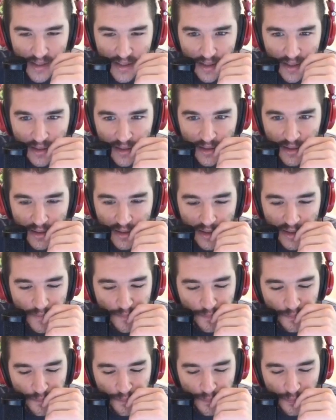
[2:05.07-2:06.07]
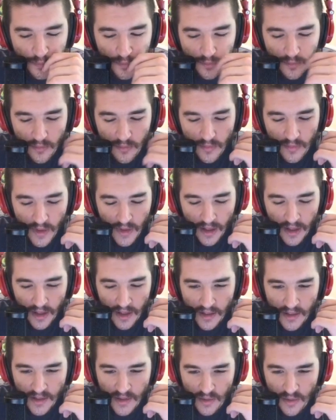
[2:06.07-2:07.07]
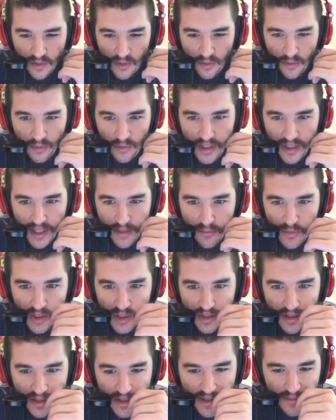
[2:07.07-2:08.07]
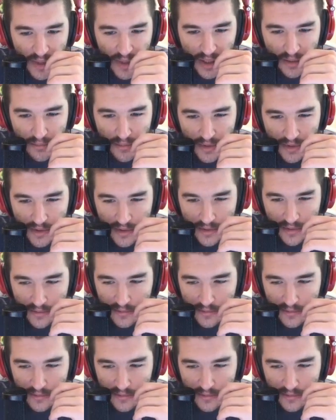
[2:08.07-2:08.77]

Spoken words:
Allura. So you know, redemption the spellburst.